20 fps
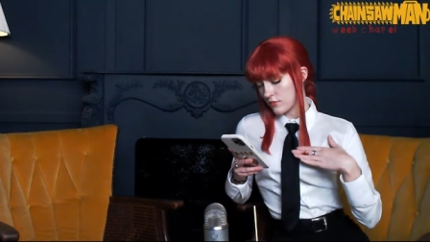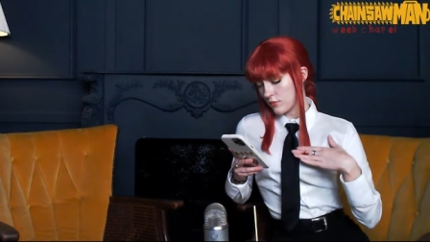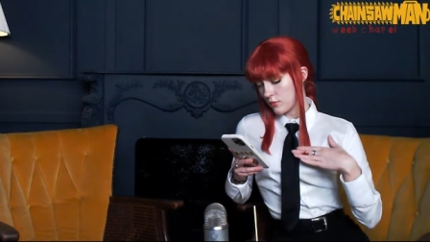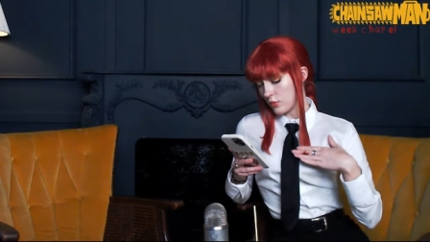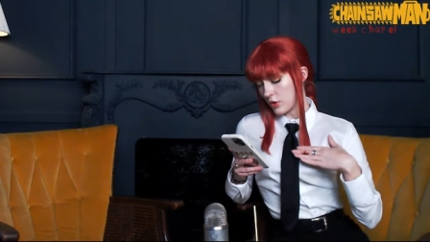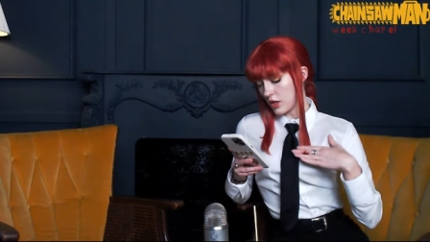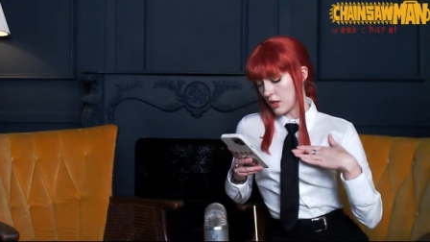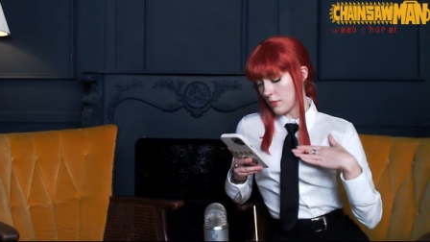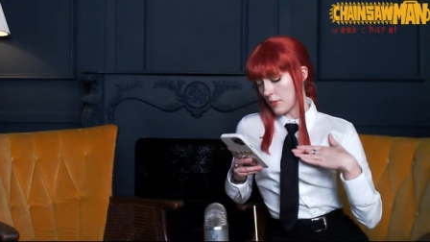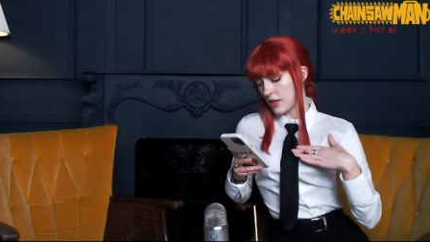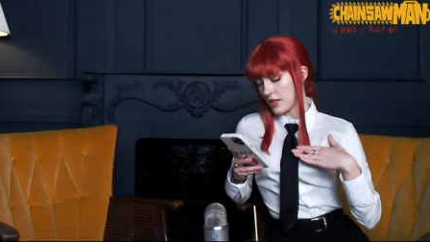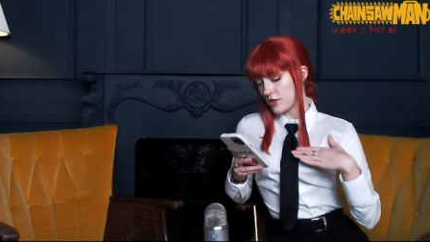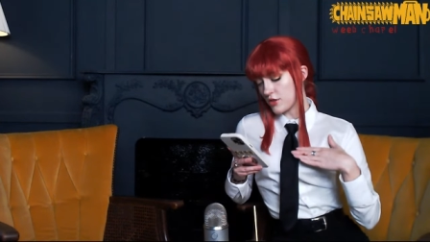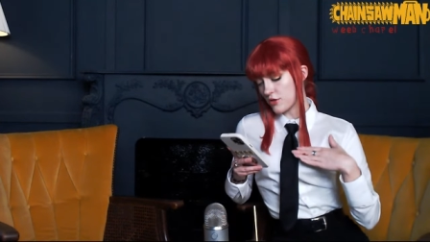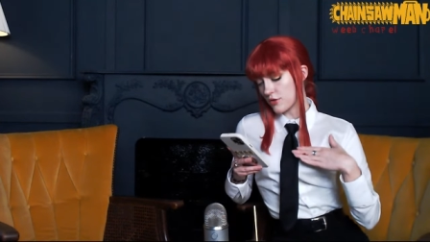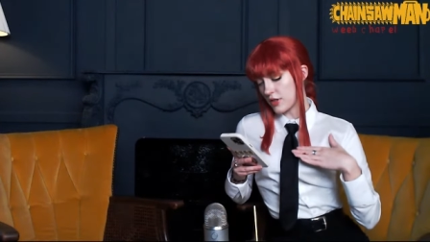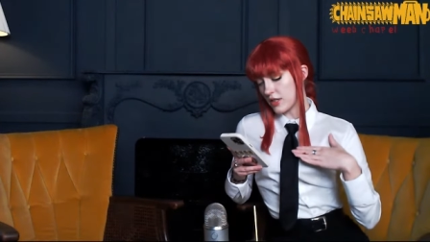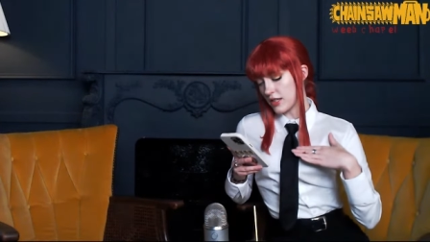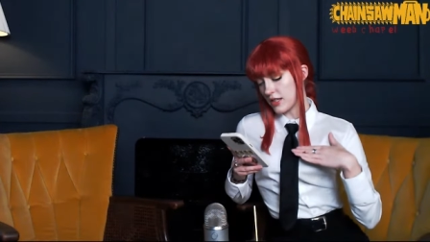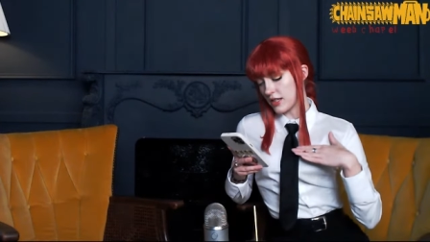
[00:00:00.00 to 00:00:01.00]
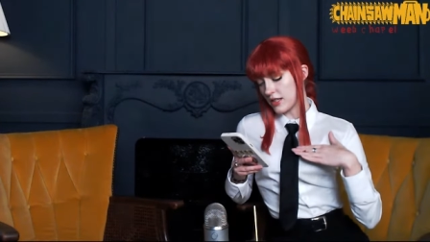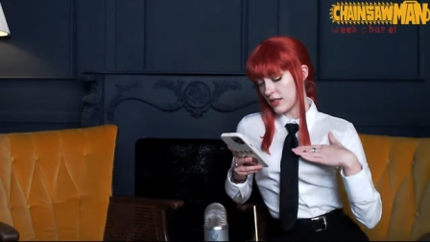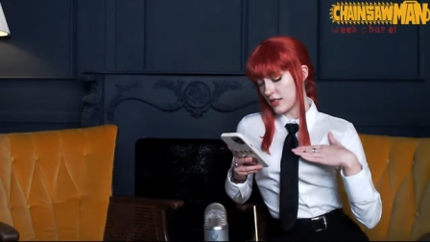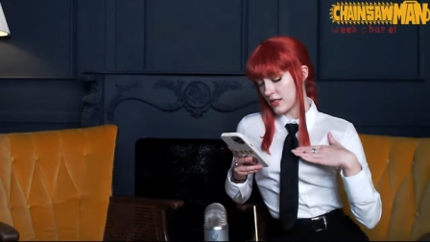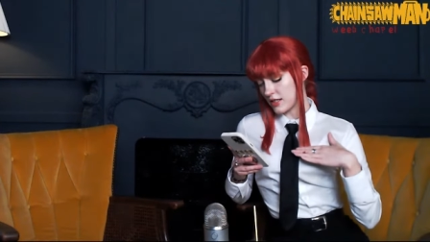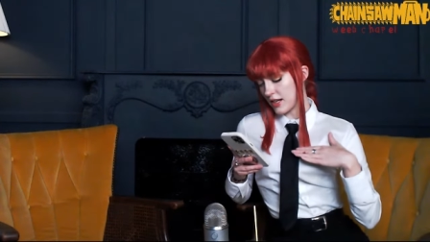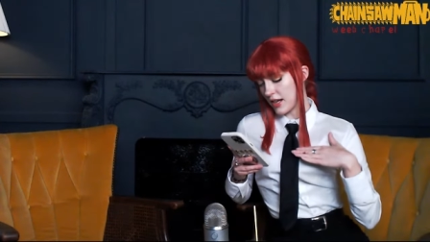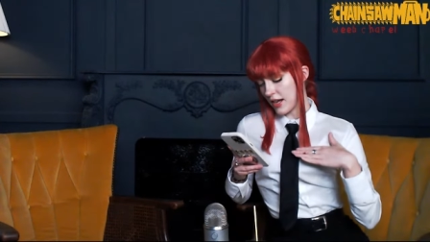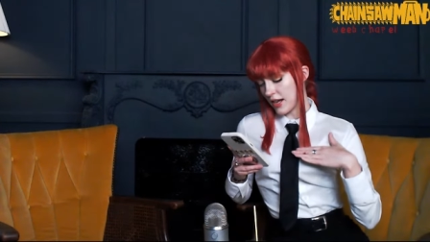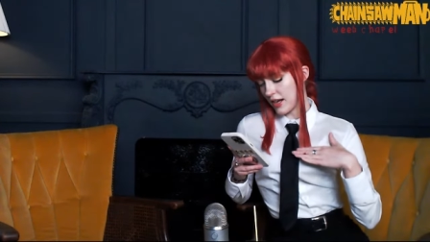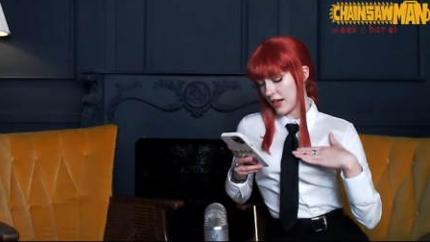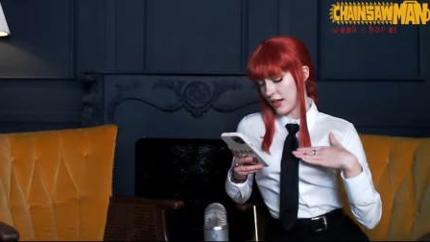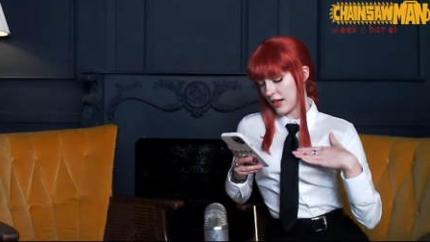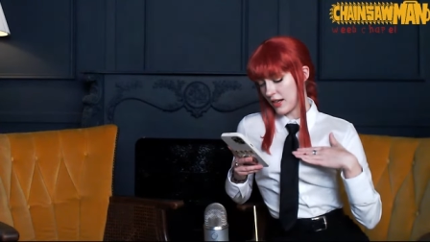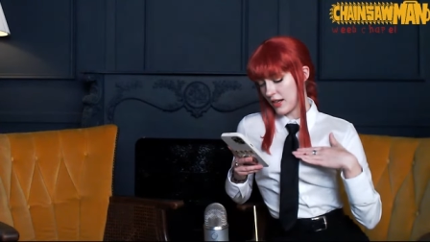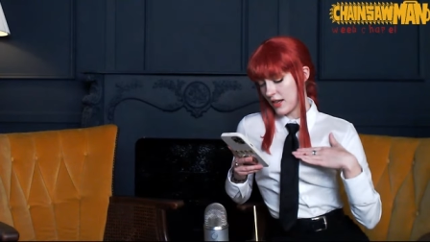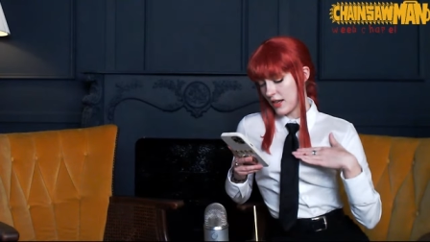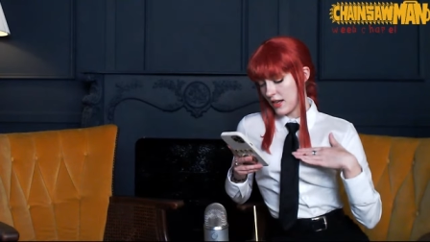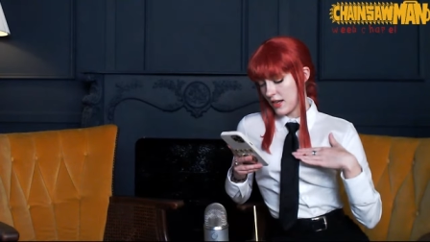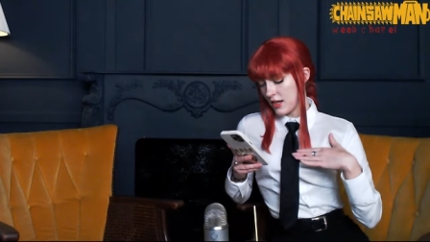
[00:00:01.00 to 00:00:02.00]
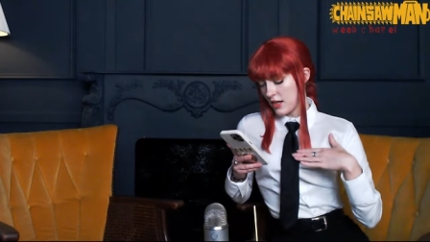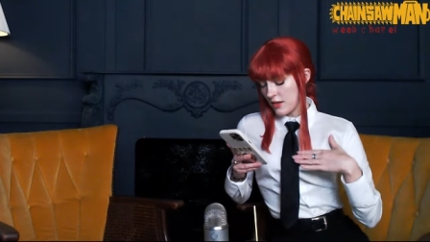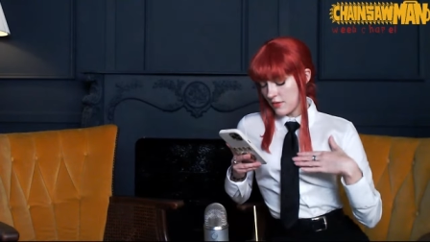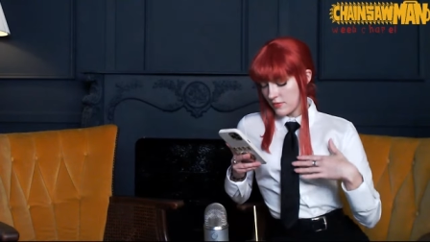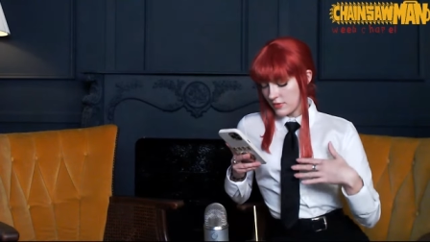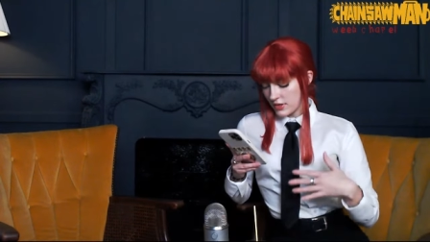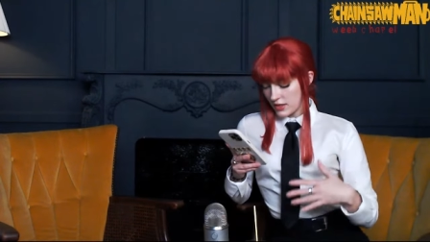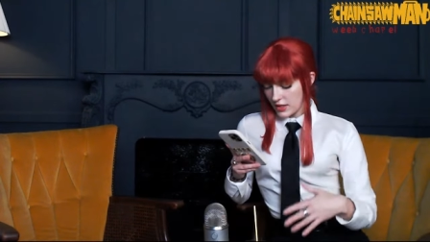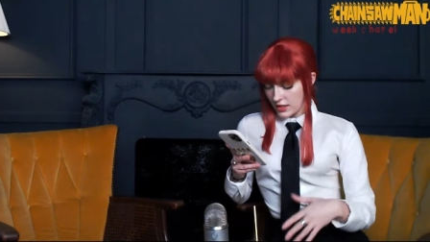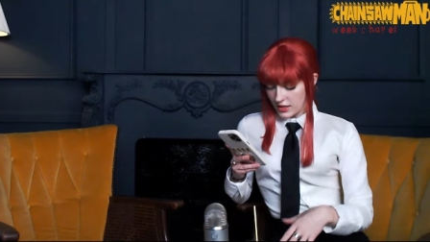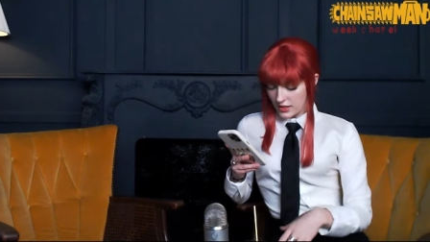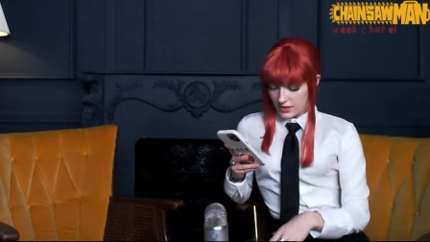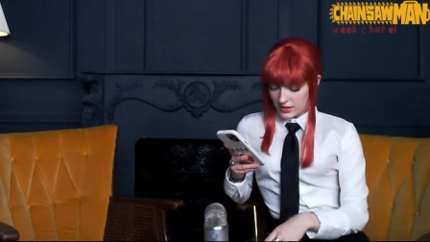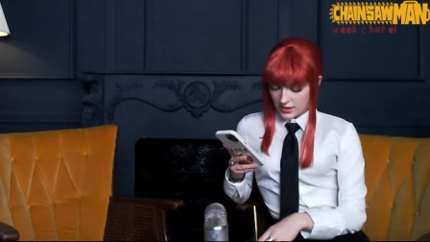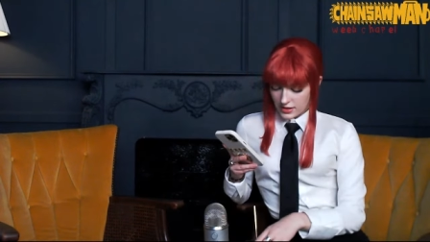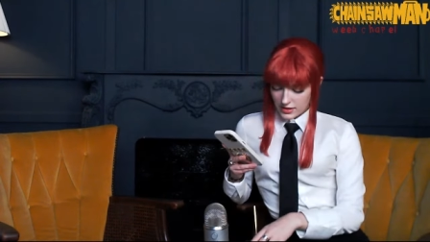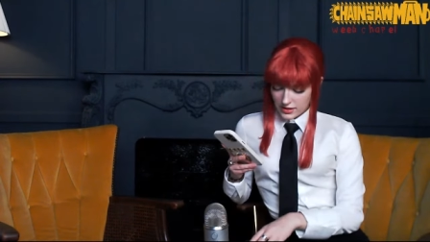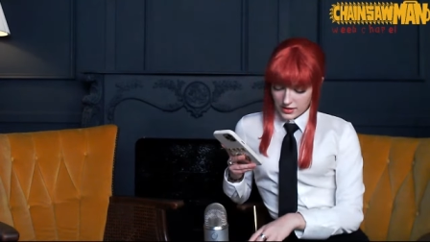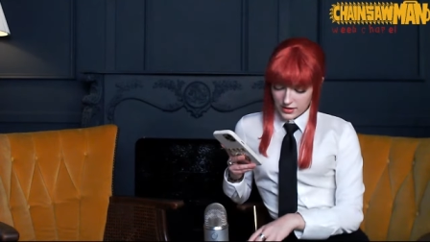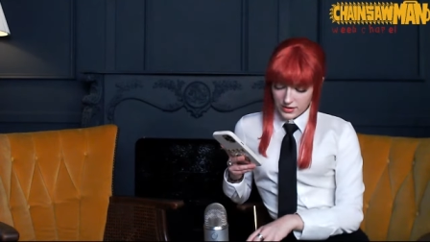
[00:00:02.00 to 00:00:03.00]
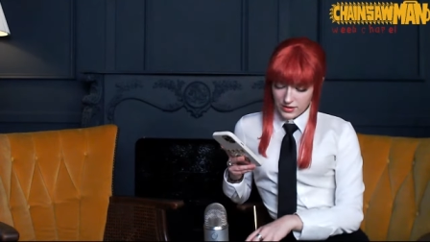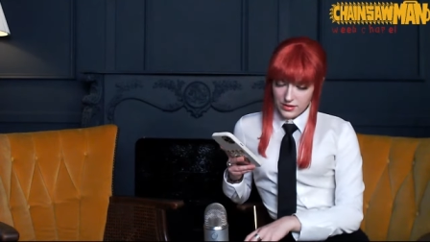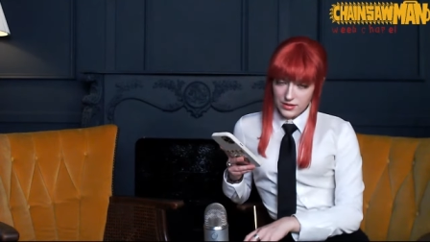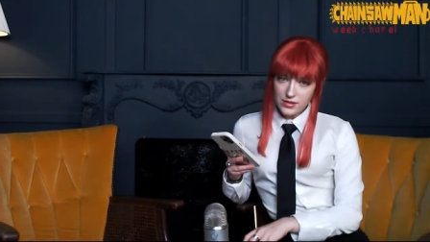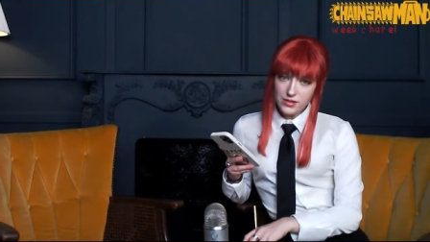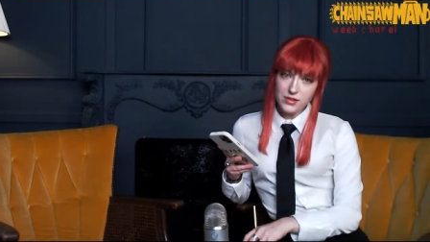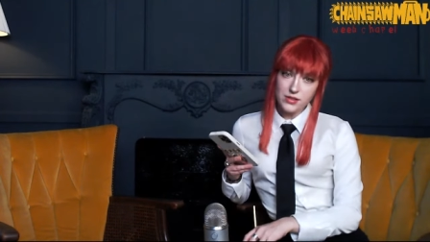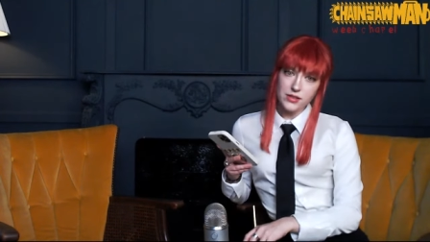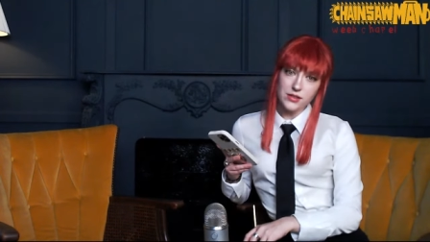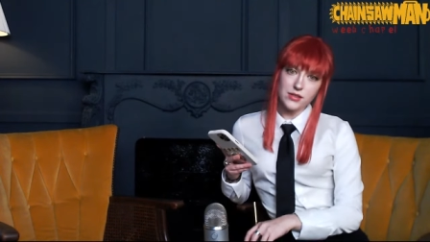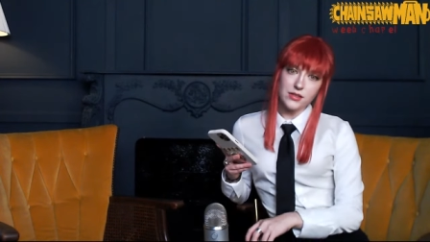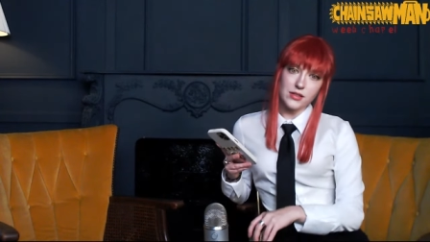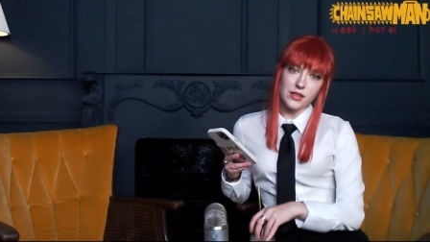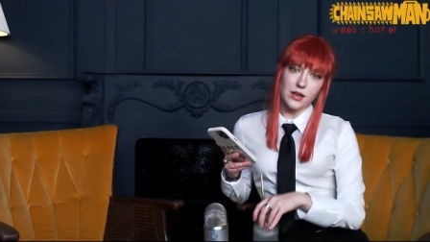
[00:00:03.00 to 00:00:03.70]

What am I drinking today? It is,